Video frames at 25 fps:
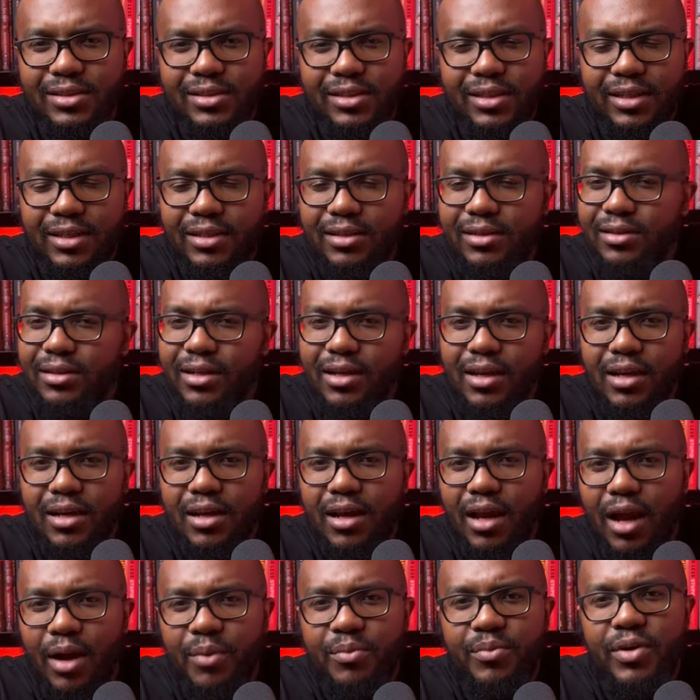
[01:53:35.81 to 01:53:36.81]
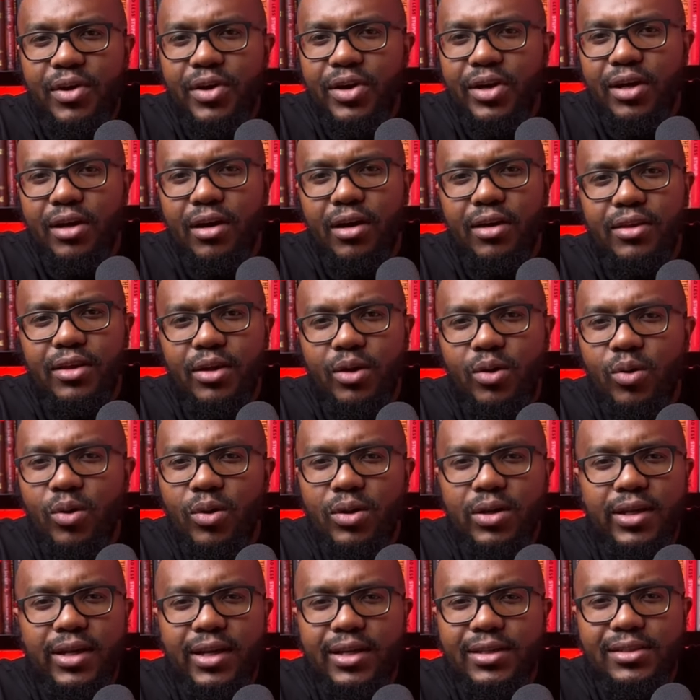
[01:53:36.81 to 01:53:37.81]
In America, they
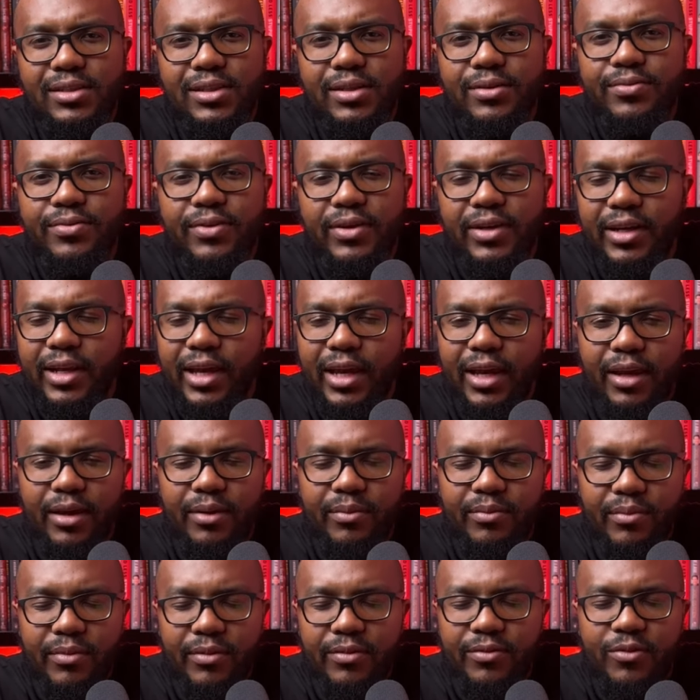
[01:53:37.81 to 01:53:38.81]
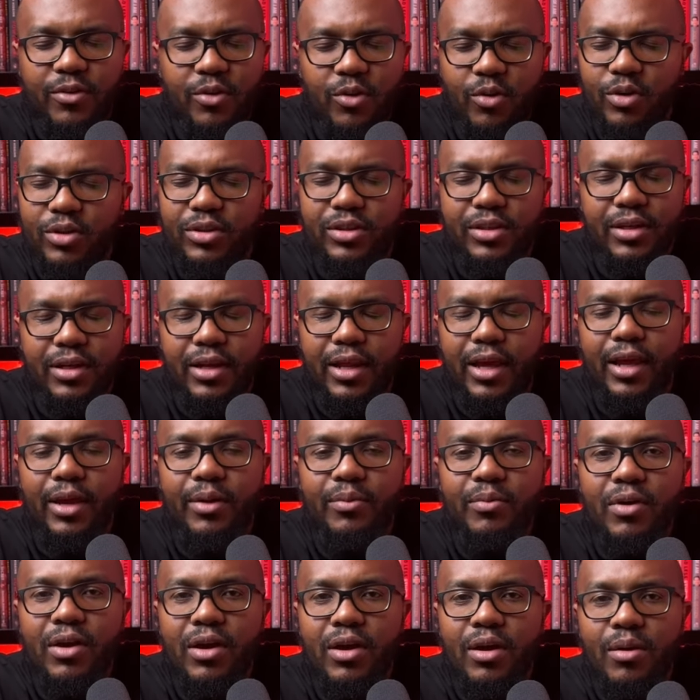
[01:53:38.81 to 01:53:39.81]
call it a different name, forgot the
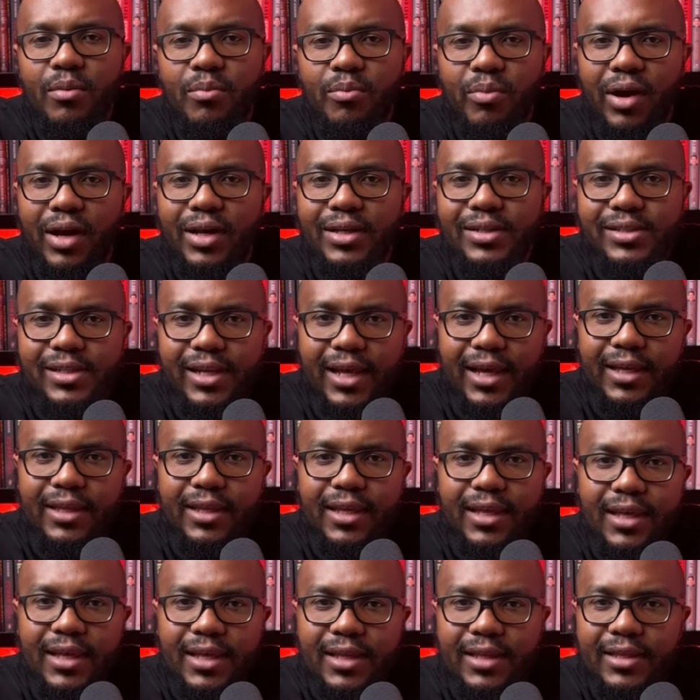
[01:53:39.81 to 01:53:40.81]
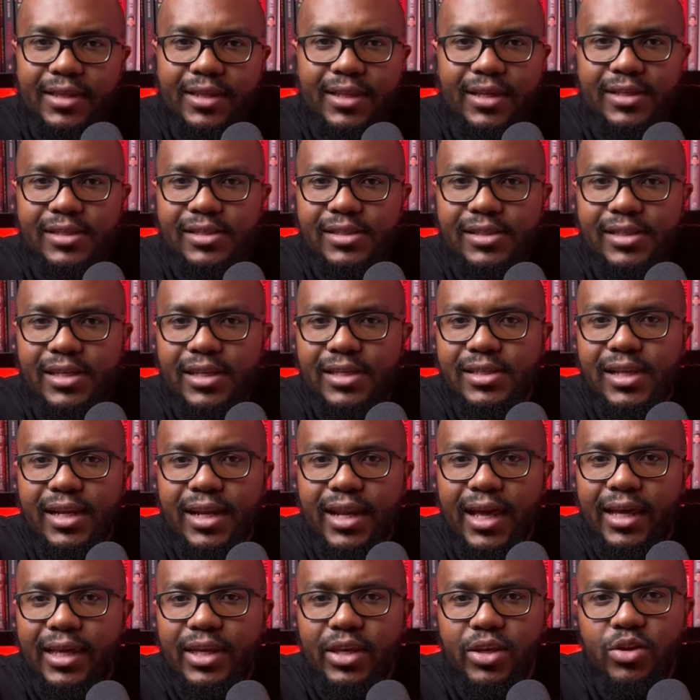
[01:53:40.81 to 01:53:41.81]
name, but it's like these are
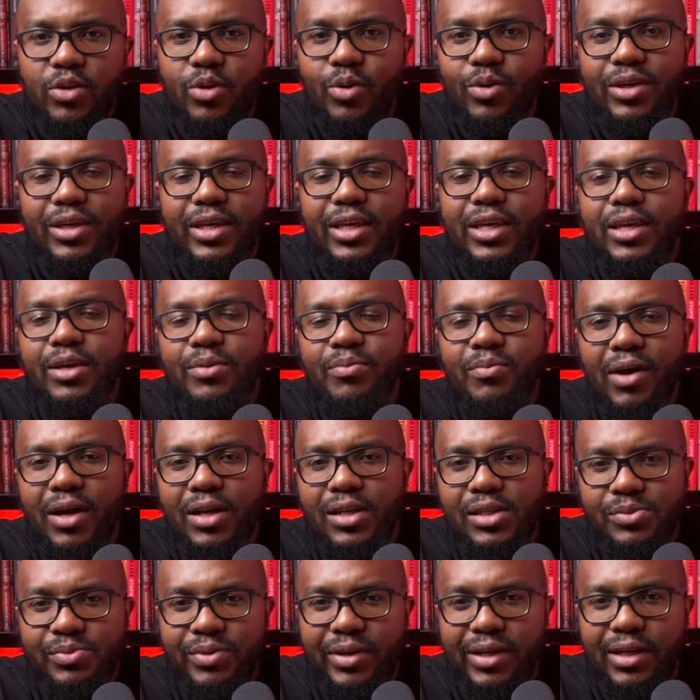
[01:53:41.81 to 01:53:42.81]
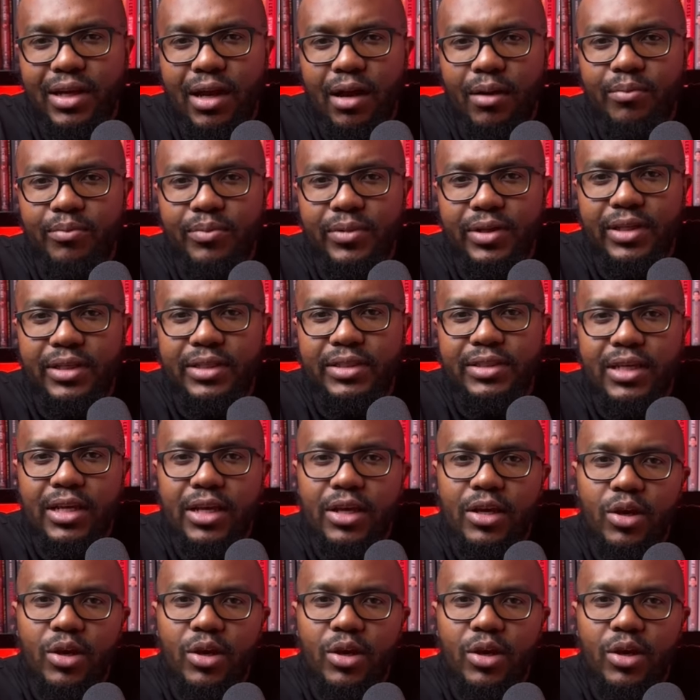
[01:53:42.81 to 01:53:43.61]
like your key management companies.